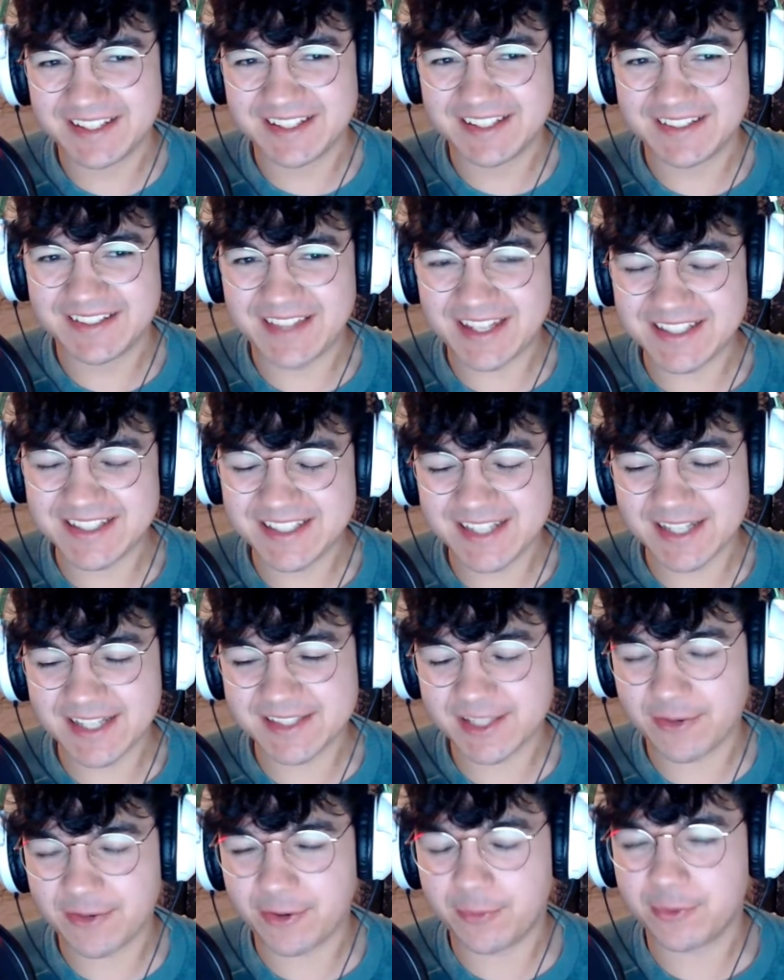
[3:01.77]
They didn't
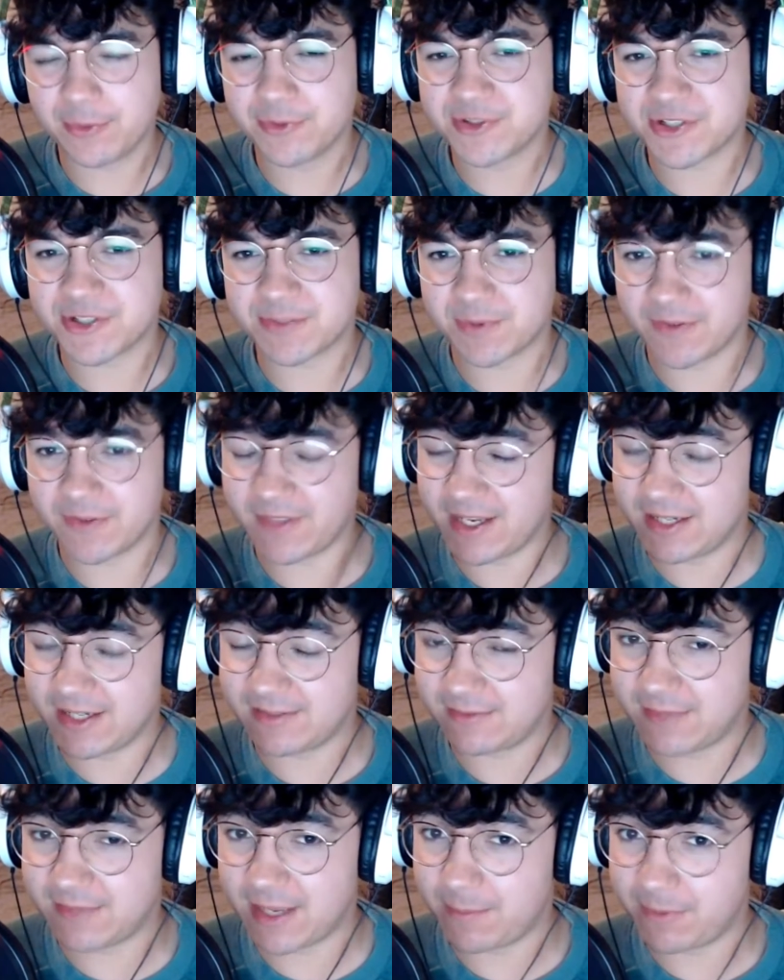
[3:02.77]
necessarily apologize, but
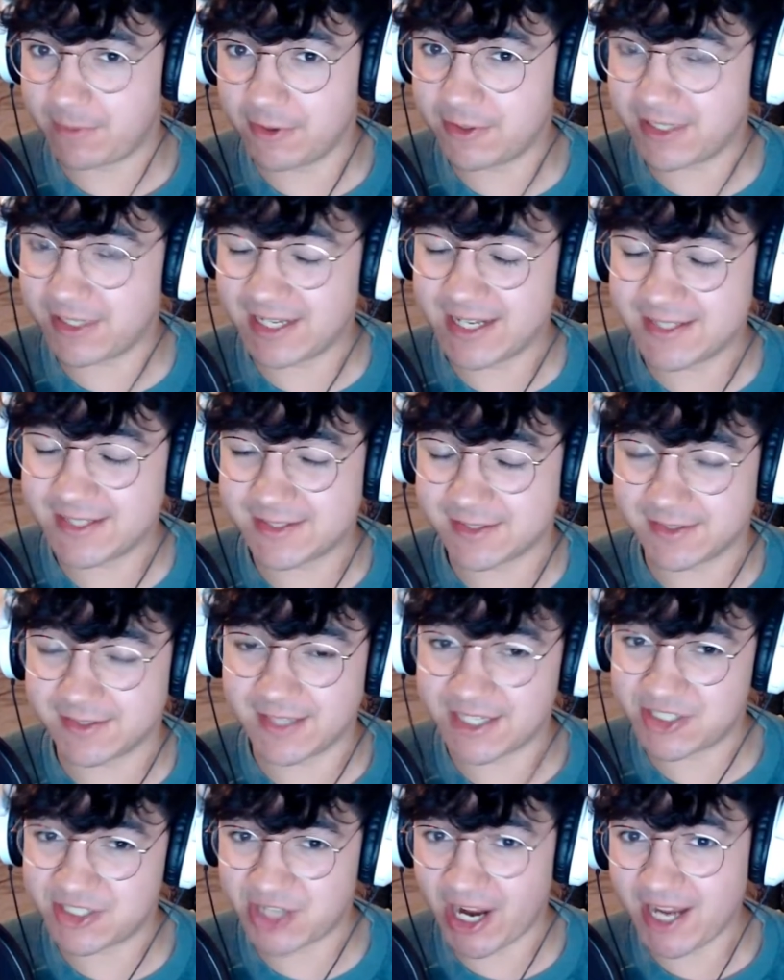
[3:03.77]
they bloody listened.
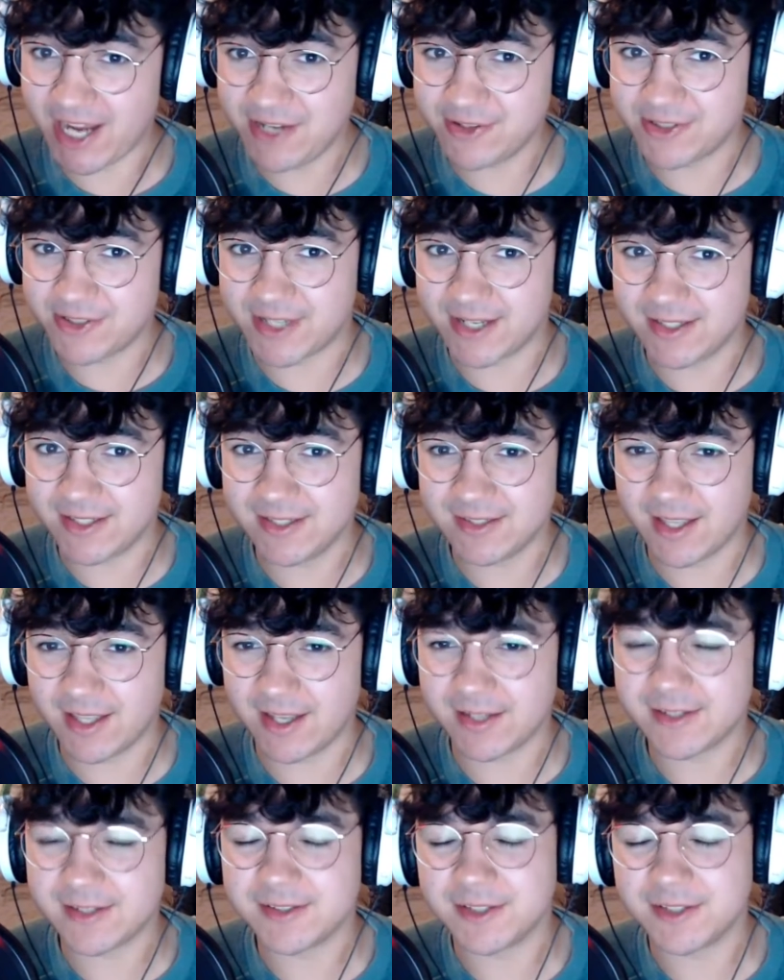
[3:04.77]
They changed it, didn't they?